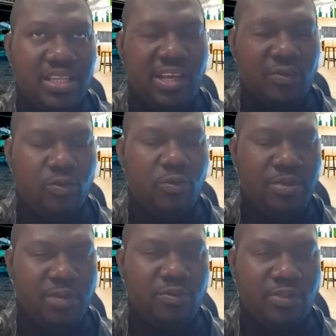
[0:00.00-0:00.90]
thing we will
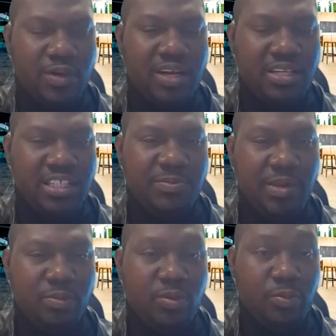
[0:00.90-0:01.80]
be able to at least be
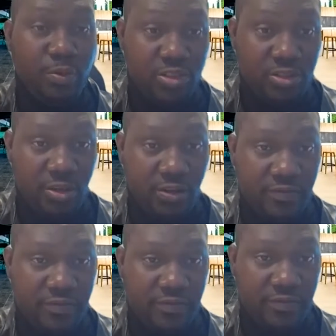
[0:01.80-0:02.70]
able to boast of